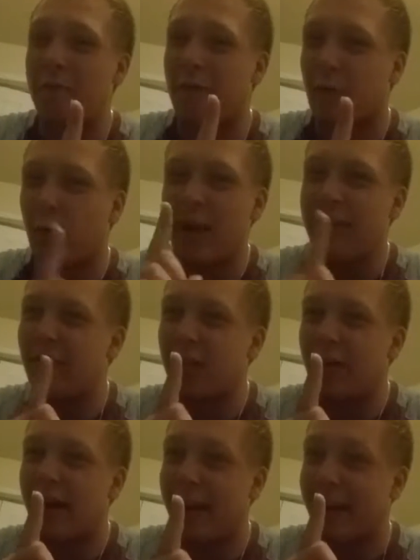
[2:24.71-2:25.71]
before he even
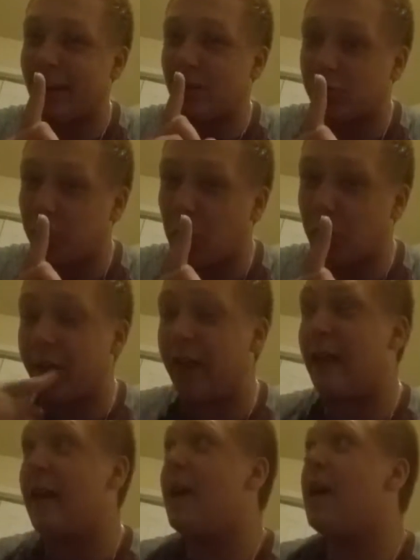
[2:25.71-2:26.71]
learned how to control it
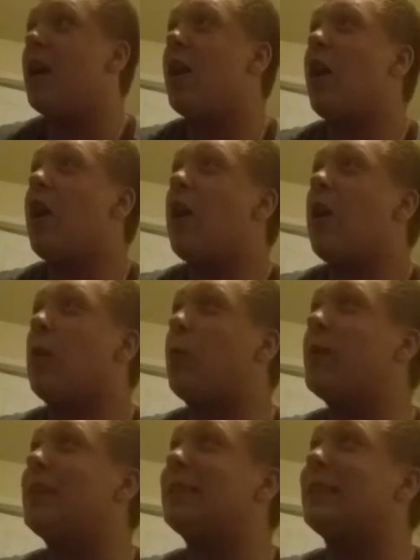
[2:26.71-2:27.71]

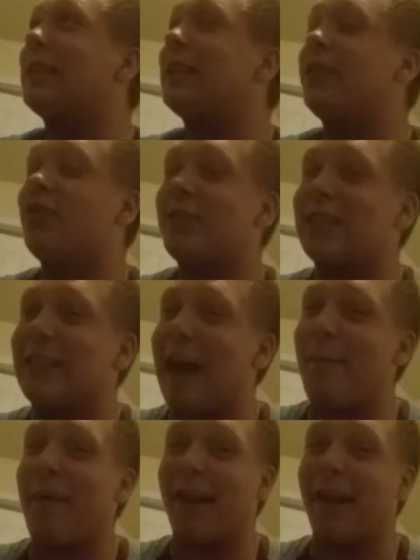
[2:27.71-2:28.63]
was slapping.